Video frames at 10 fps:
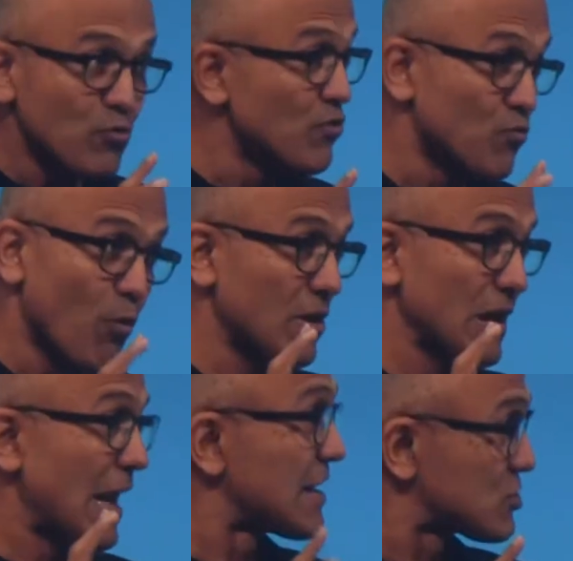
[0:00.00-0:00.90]
is what
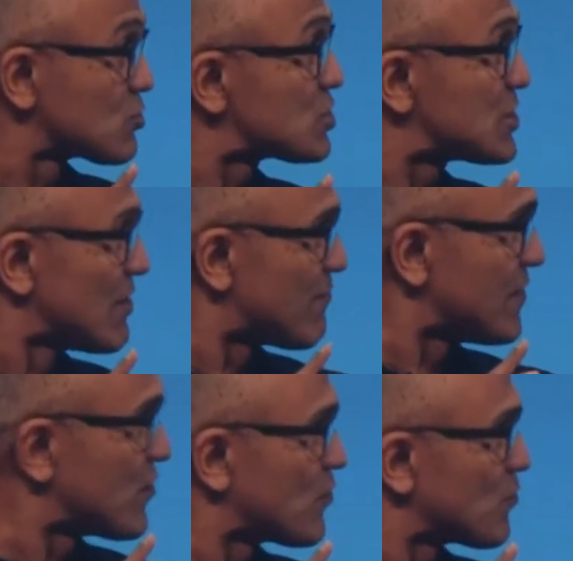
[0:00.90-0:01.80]
led us to
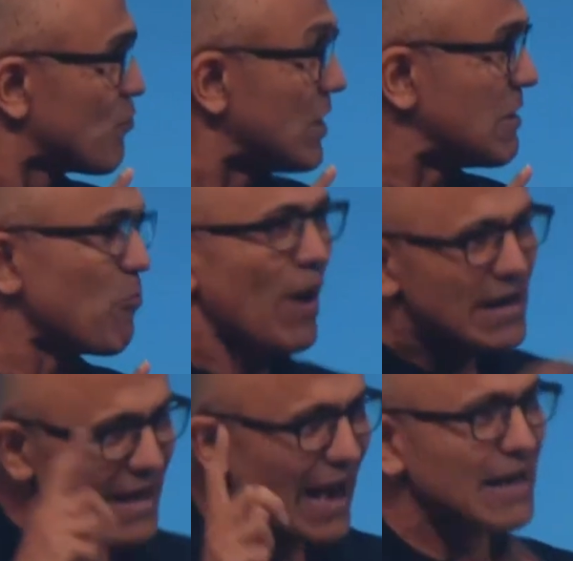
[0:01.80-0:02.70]
Surface. We
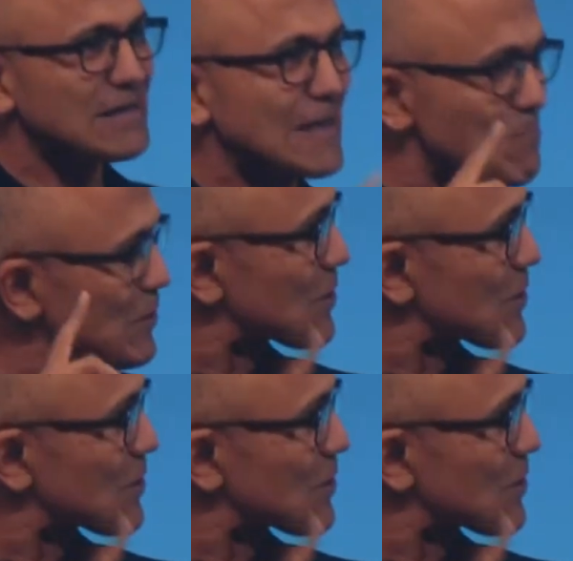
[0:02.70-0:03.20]
went at it a couple of